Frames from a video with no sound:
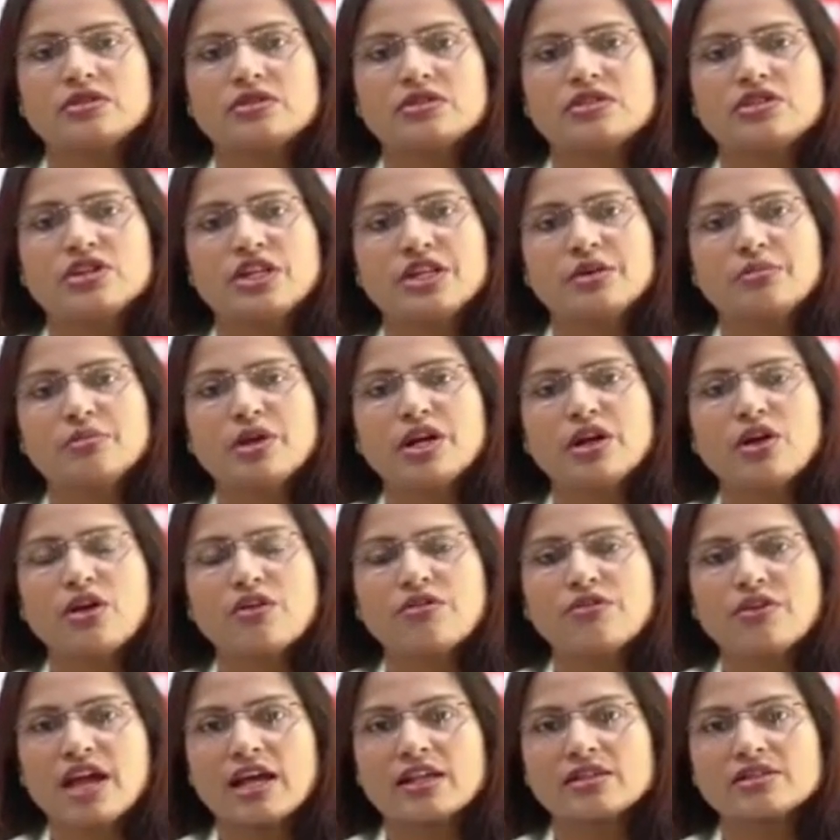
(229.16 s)
treatment
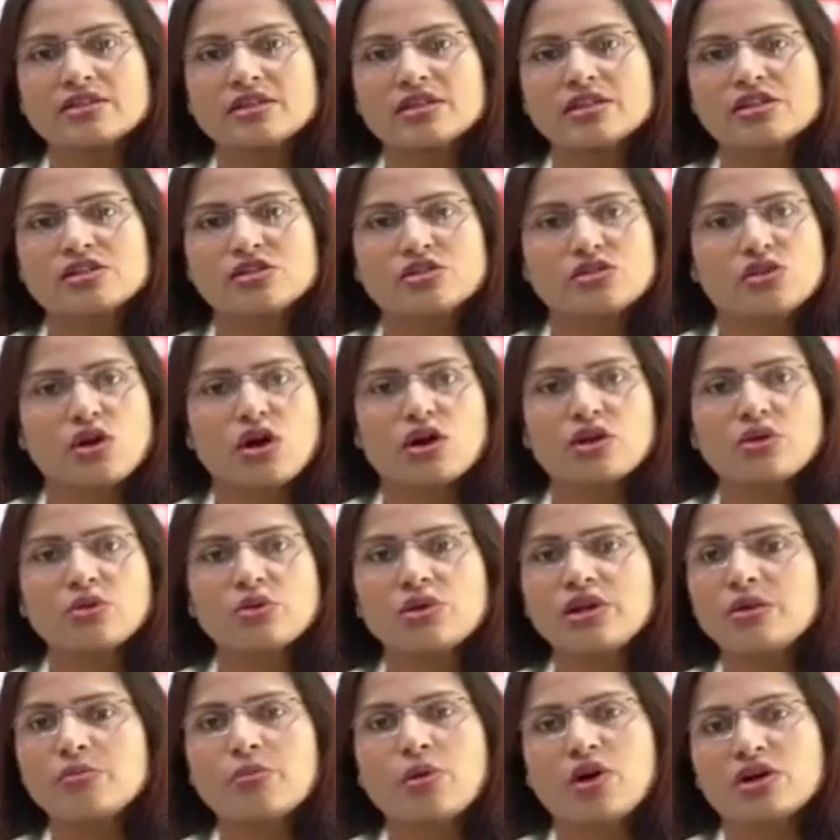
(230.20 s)
of cancer is not
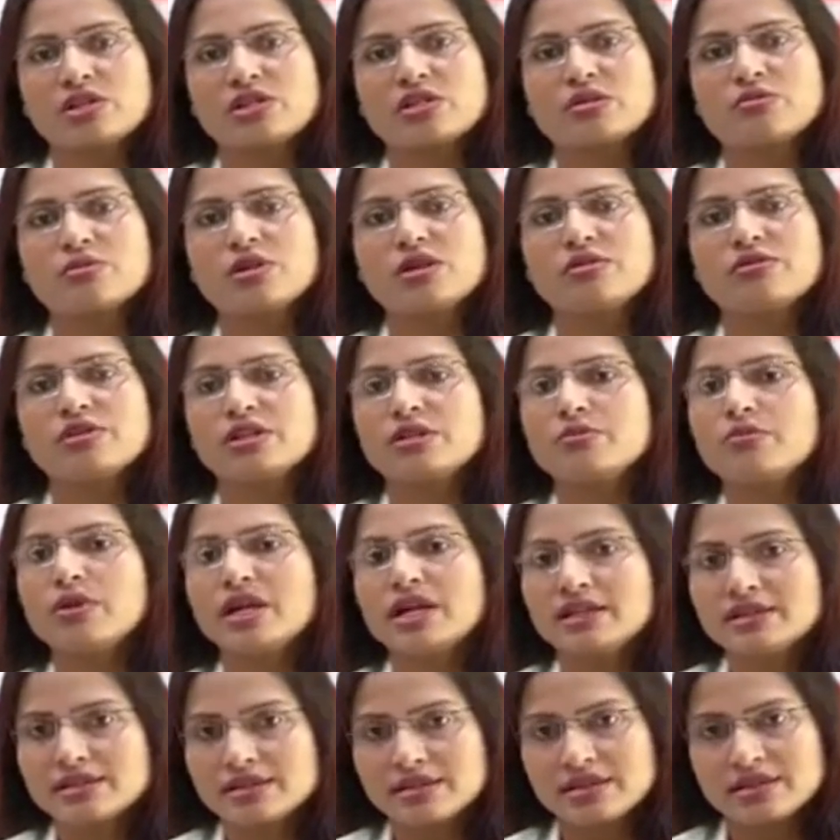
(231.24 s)
only possible with
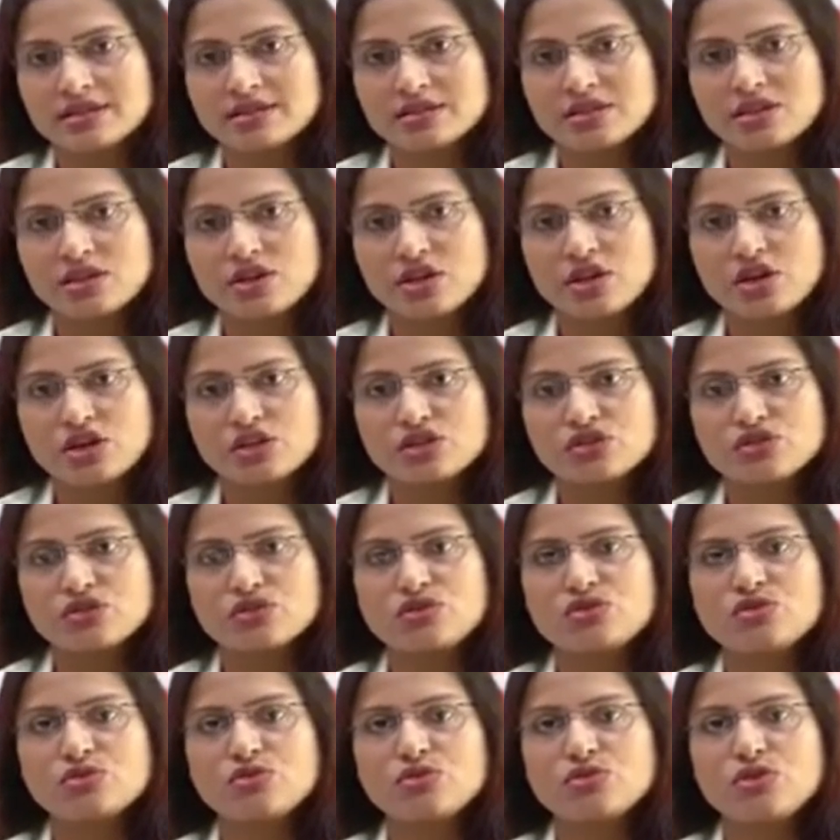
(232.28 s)
medicines.
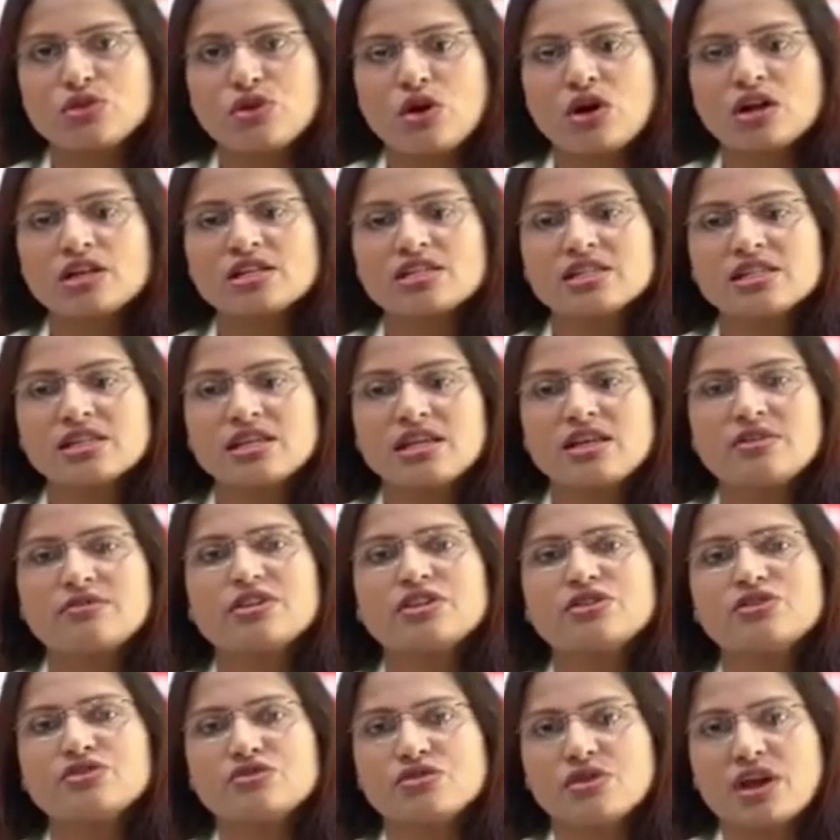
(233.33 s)
So do not
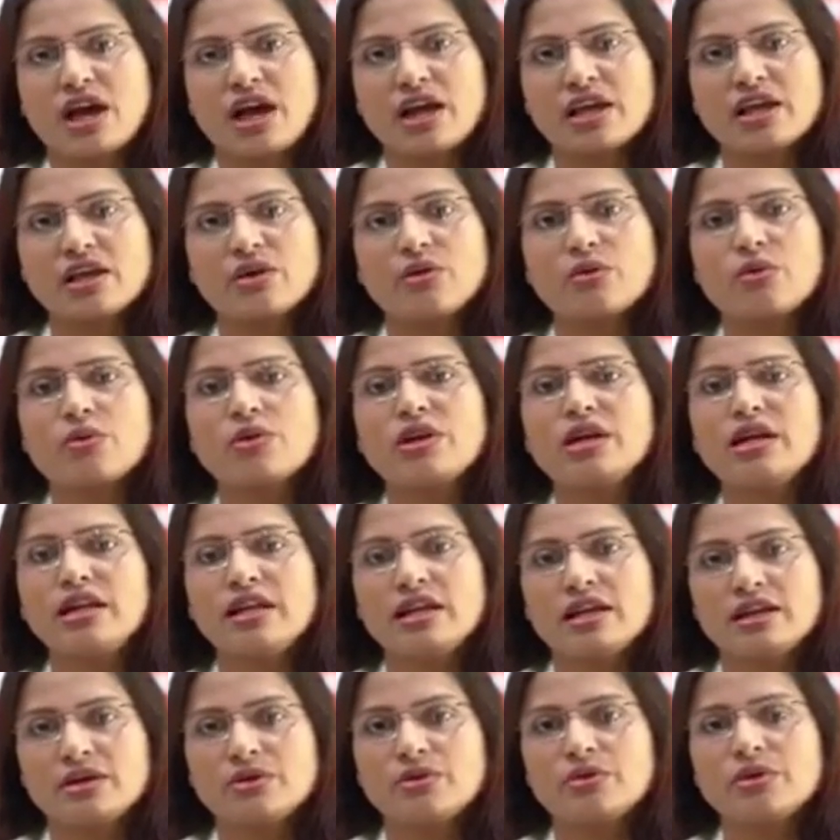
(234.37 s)
even try
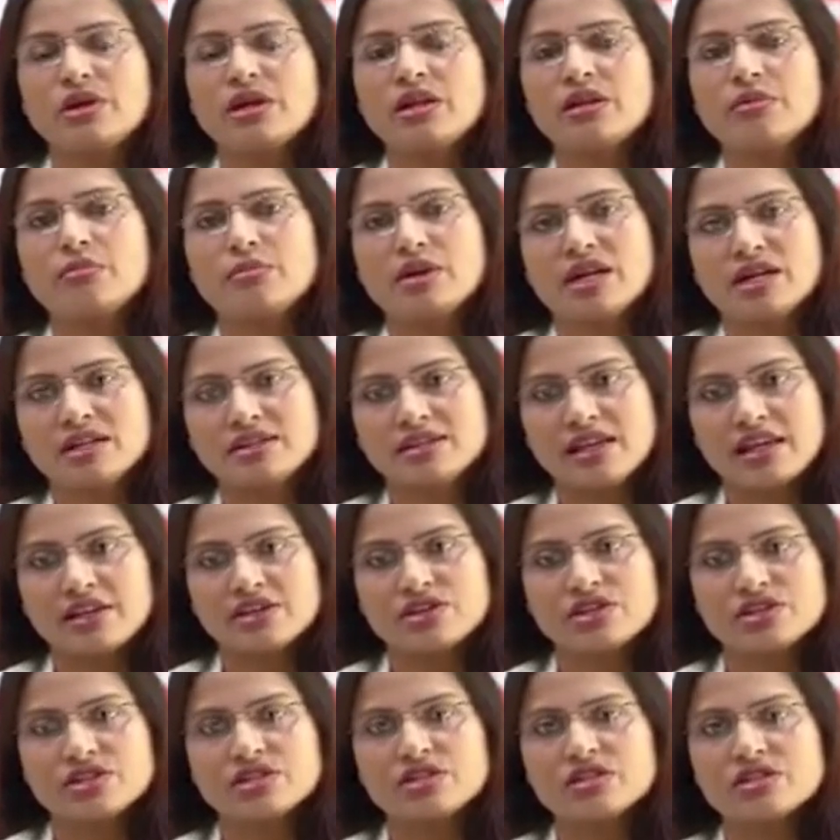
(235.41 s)
only and only
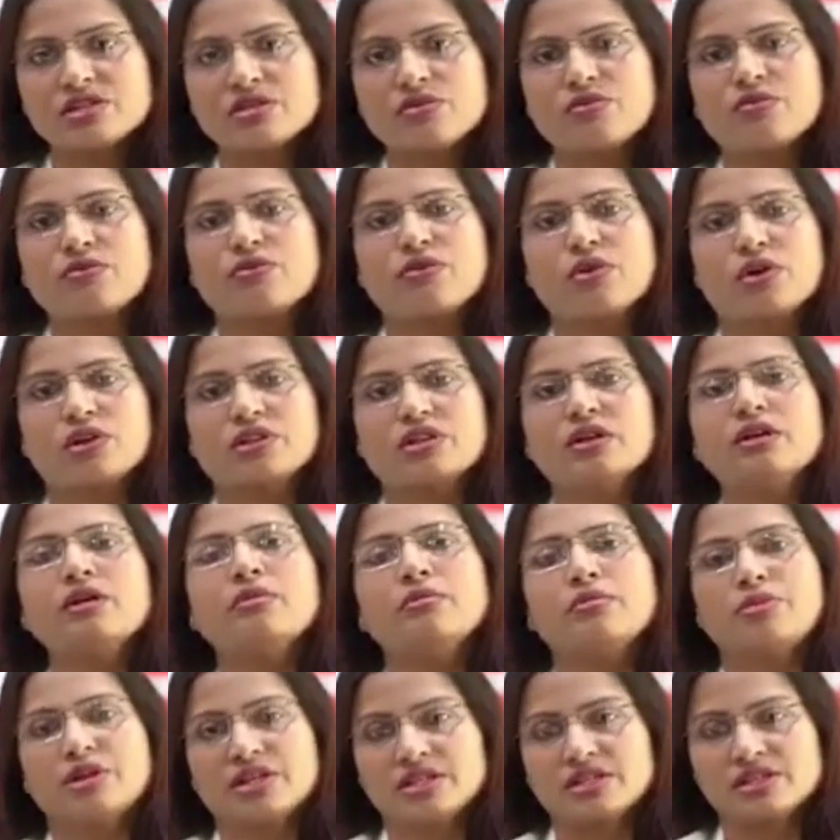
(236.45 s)
medications for
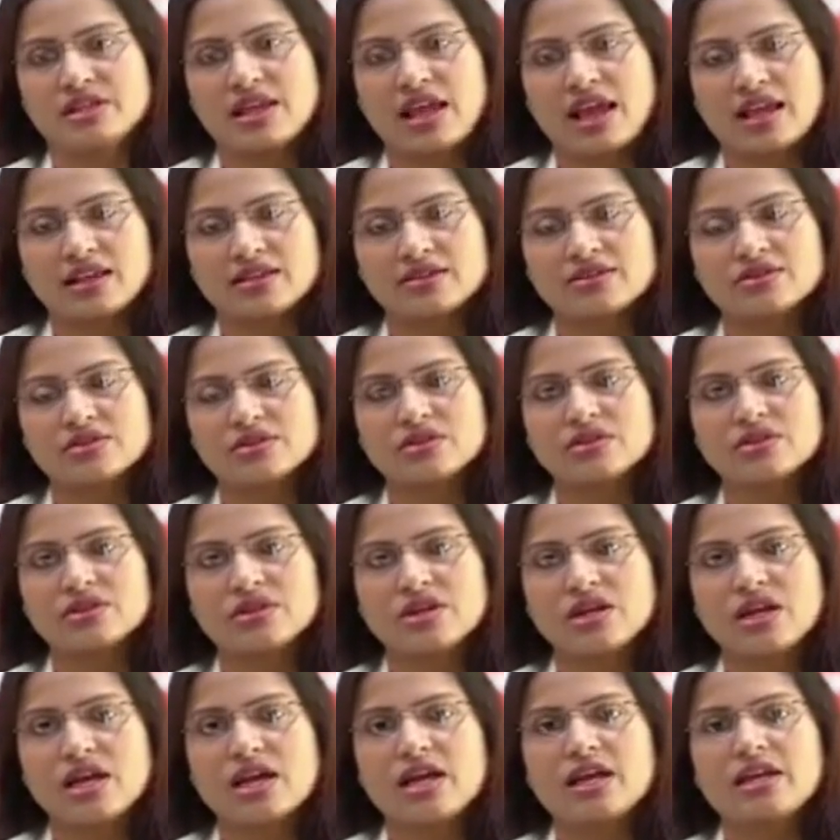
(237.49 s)
the breast cancer.
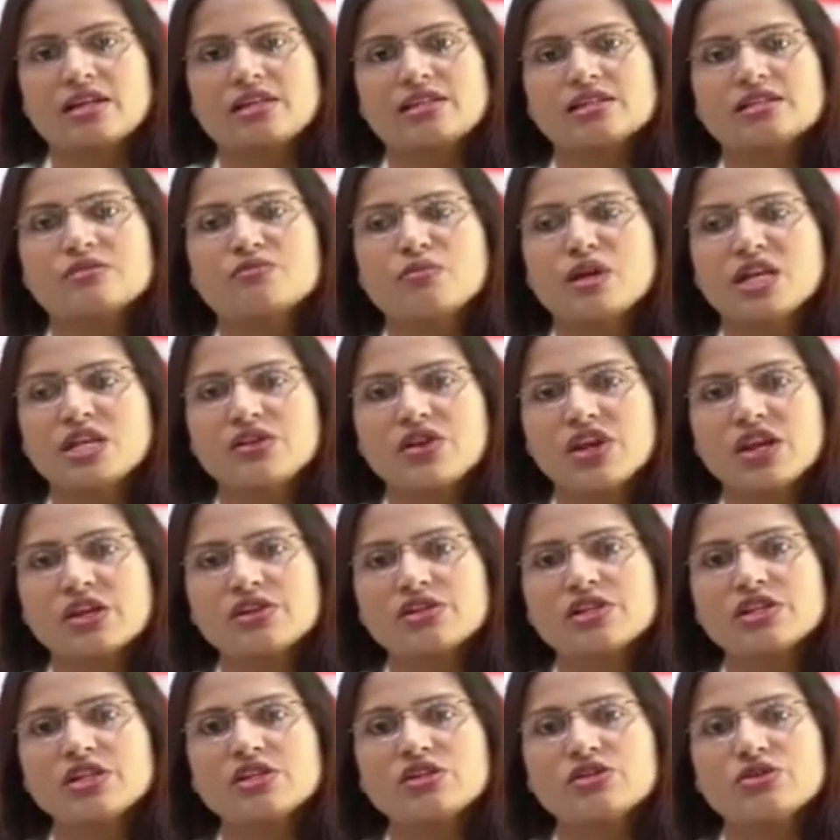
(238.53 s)
It is
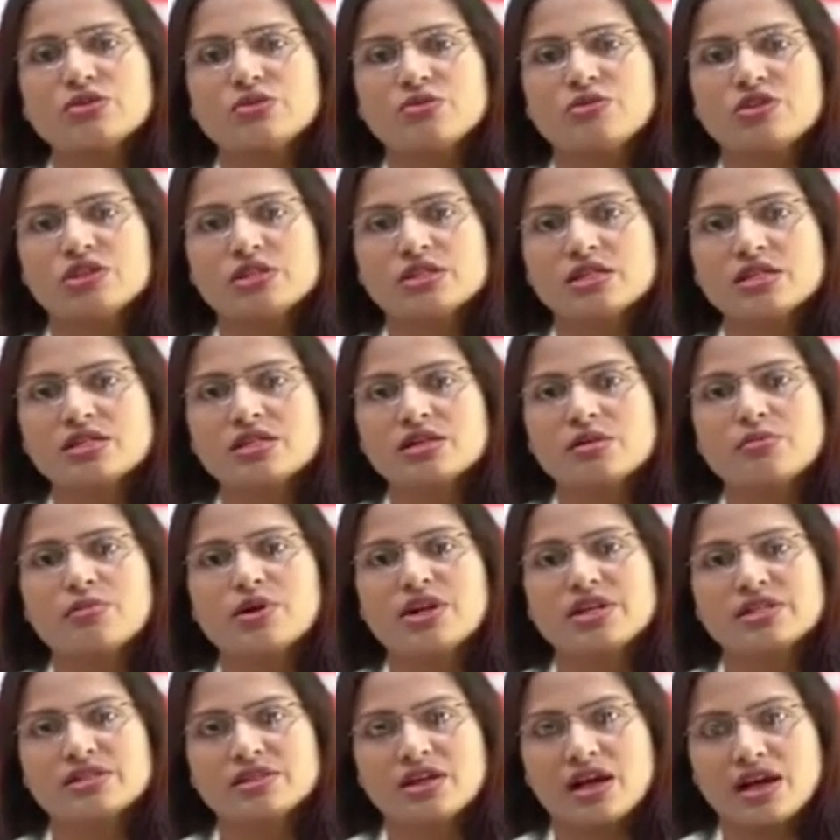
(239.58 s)
mandatory to visit a breast